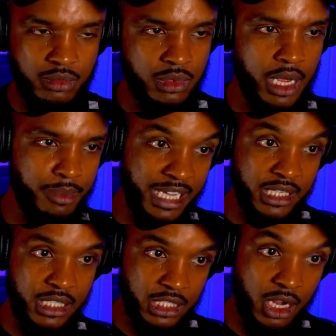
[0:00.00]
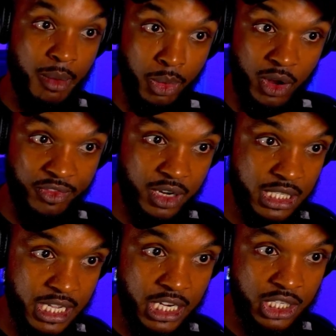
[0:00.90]
Now it makes sense. It's called boyfriend
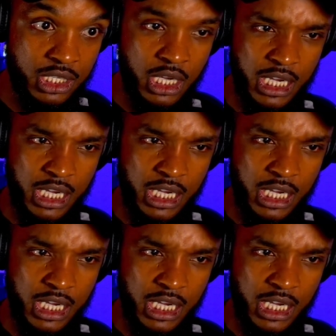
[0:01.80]
sketches.